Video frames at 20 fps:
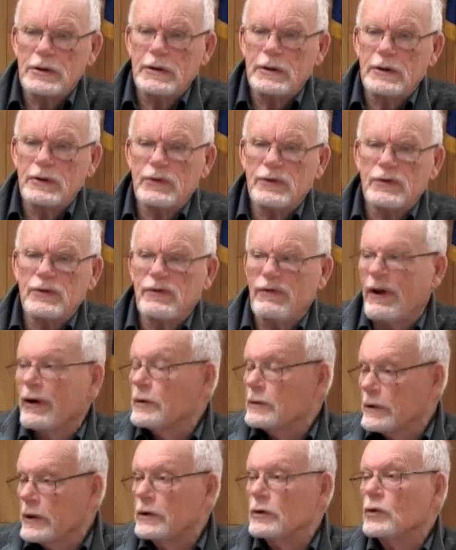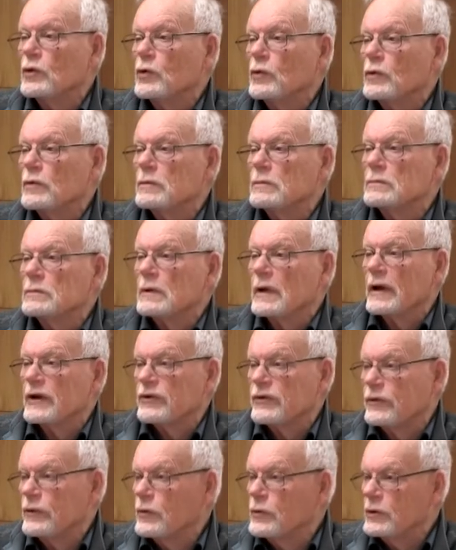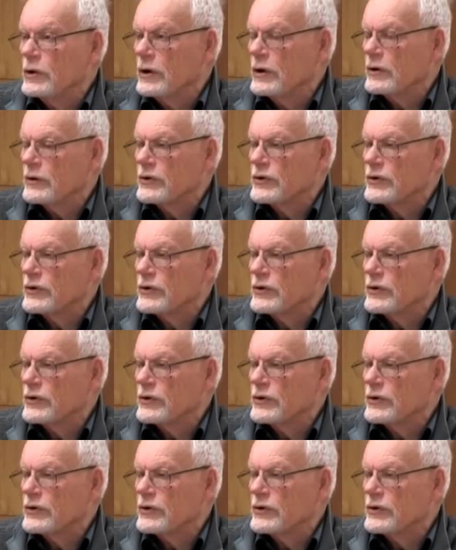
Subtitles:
is fairly new, the last few years.